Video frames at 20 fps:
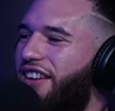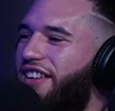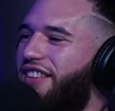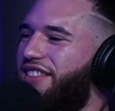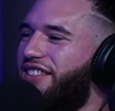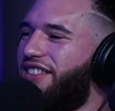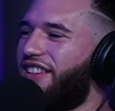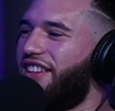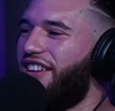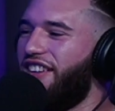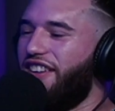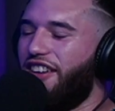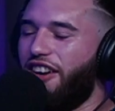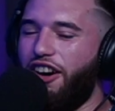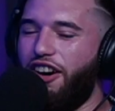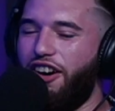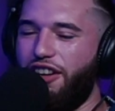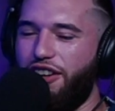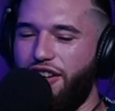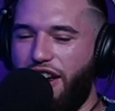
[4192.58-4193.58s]
Diaz.
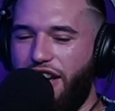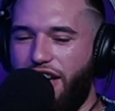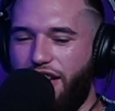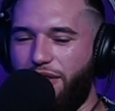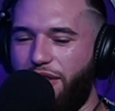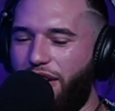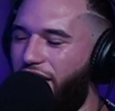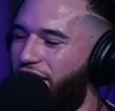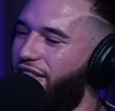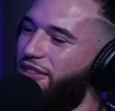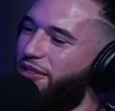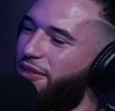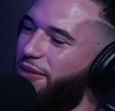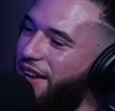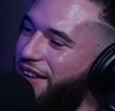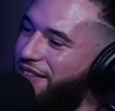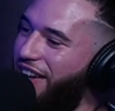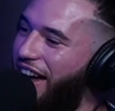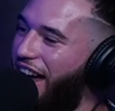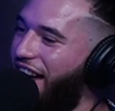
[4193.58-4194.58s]
All right. Well,
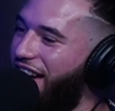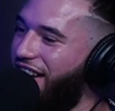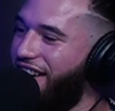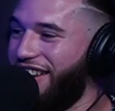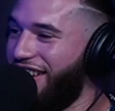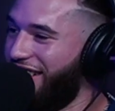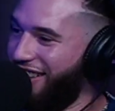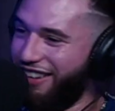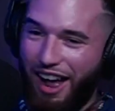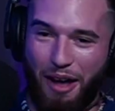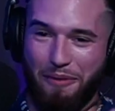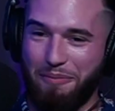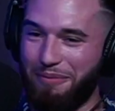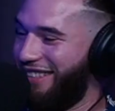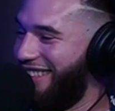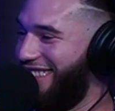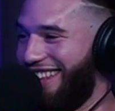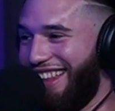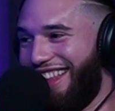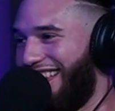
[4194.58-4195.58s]
we've had.
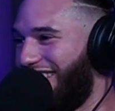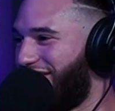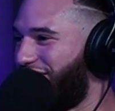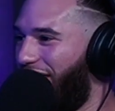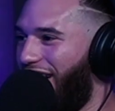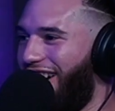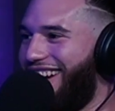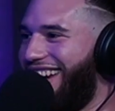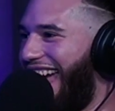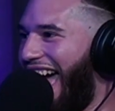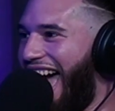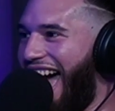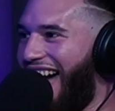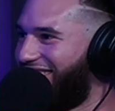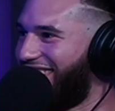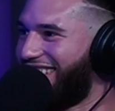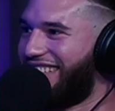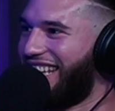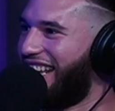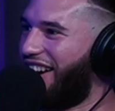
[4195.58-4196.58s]
I'm sorry. I
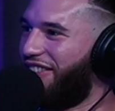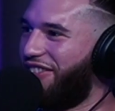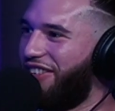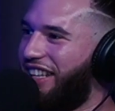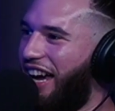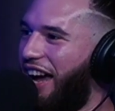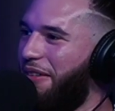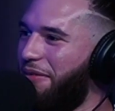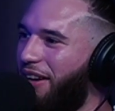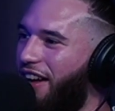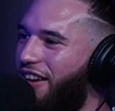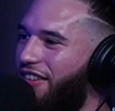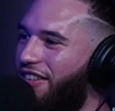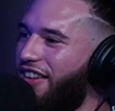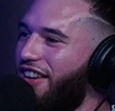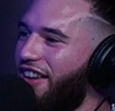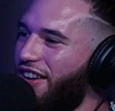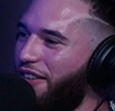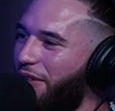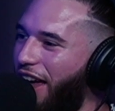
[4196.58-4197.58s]
have to say it every time
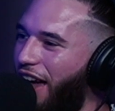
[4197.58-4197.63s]
now.